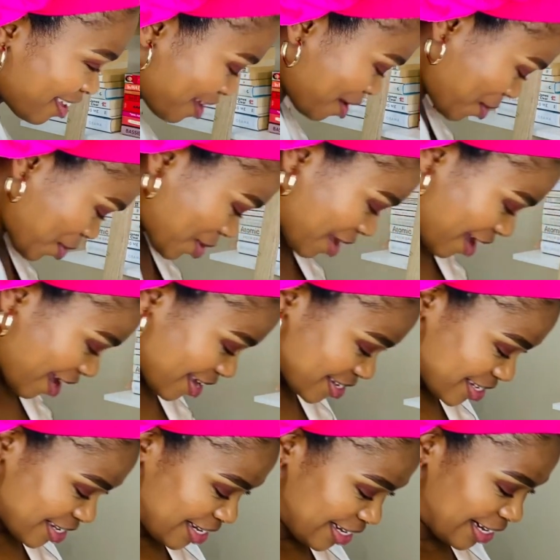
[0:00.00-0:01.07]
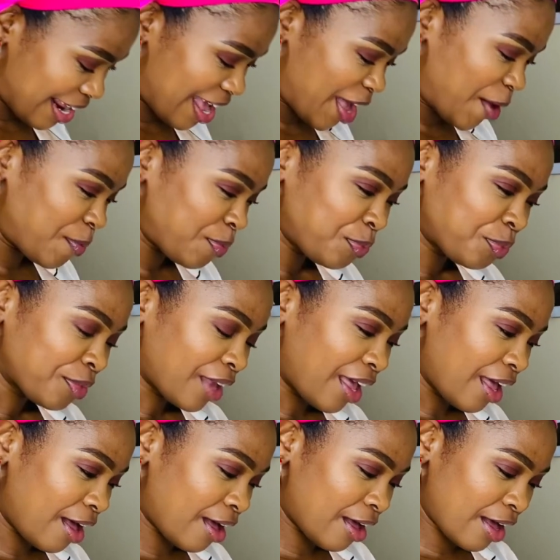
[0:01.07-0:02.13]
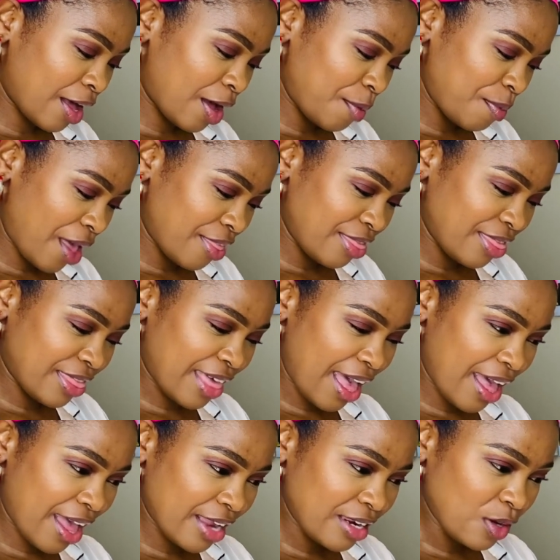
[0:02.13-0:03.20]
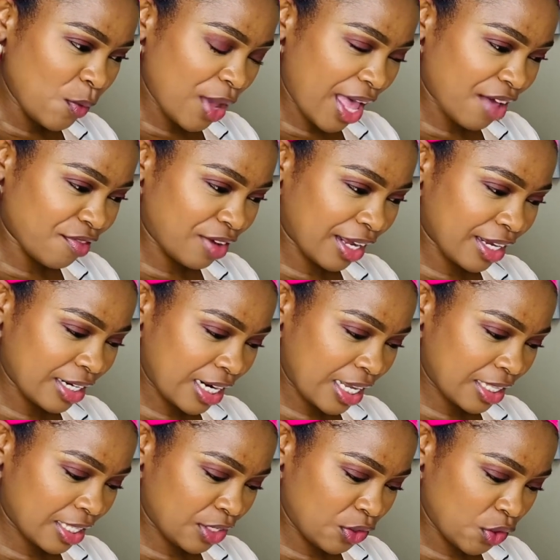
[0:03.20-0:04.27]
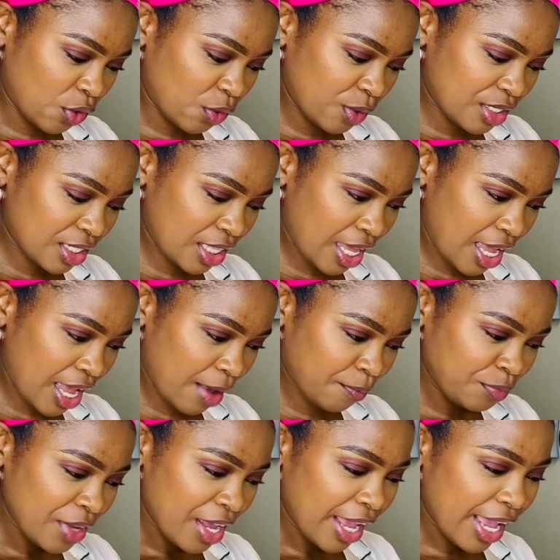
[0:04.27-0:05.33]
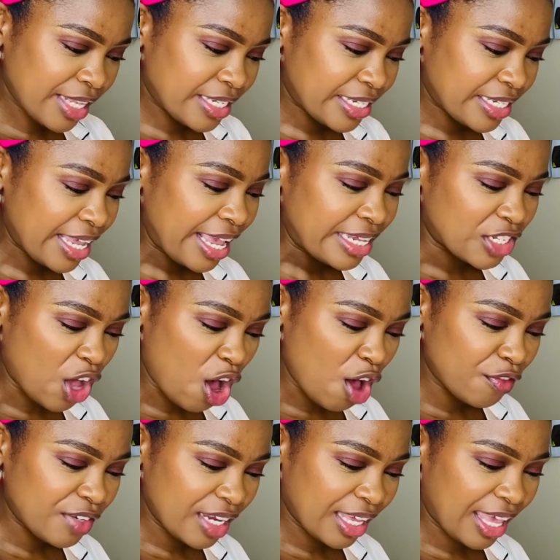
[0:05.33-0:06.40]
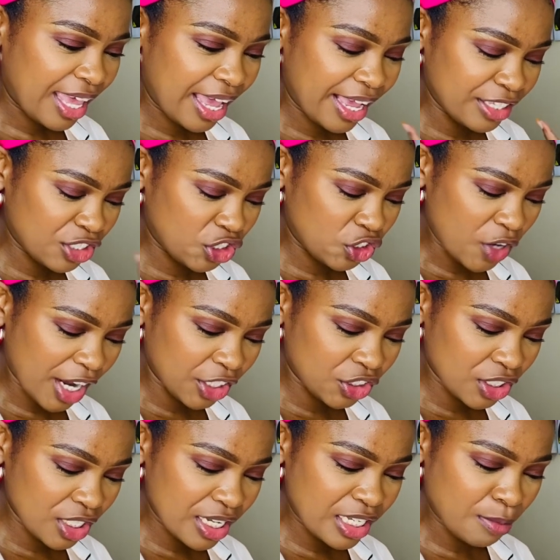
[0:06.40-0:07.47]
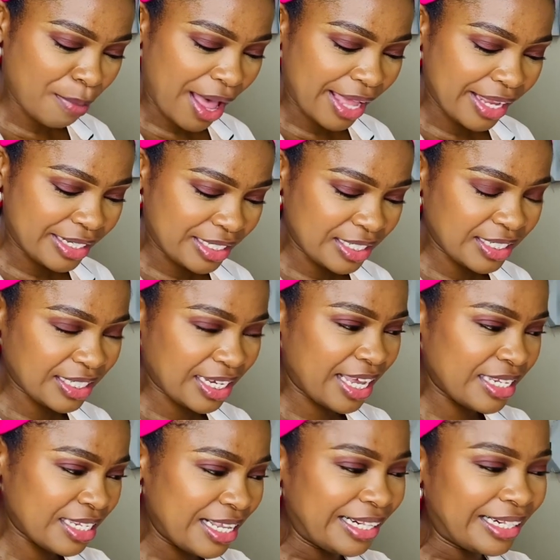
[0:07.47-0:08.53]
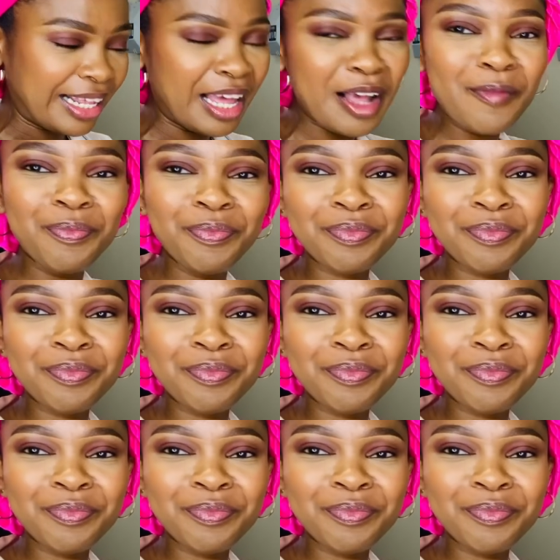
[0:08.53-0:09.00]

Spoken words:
Okay, Zinhle. And then we have like another note thing. It says aftercare instructions by DJ Zinhle.